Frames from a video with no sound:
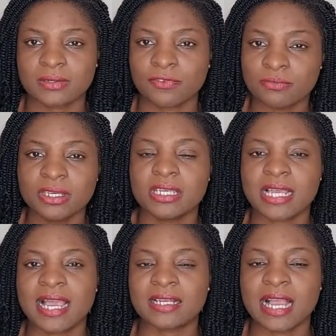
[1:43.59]
for me,
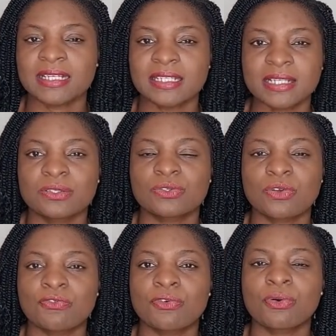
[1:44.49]
I tend to
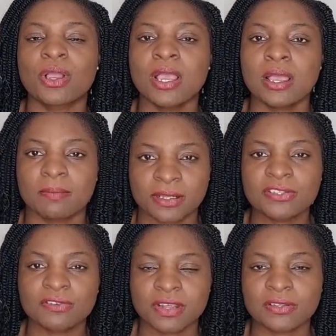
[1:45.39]
go for
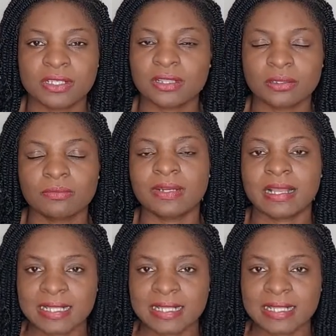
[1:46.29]
materials, and well,